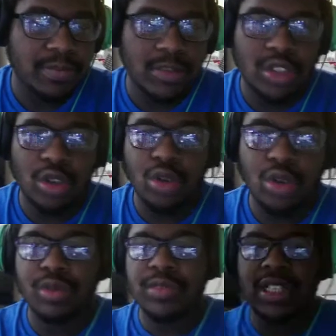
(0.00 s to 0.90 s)
So
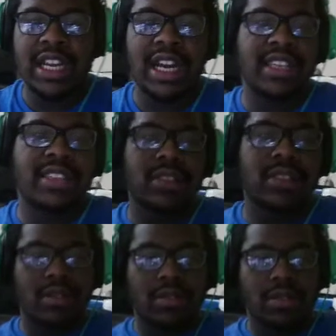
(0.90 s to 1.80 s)

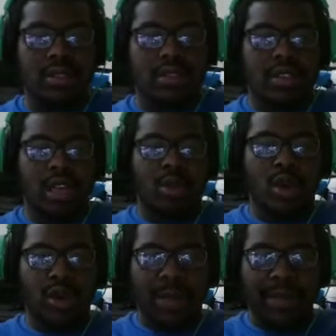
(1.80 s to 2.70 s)
guys,
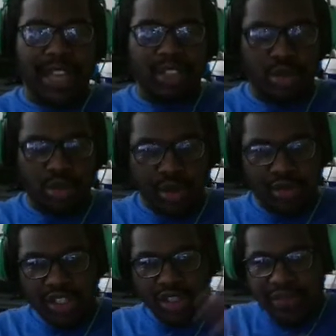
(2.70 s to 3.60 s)
let me ask you, Swerve,
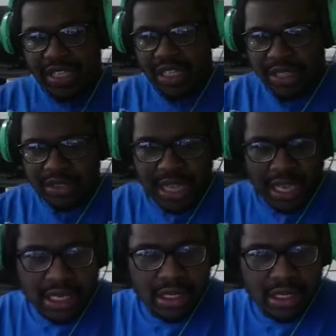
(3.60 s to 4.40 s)
did you have anything else to add?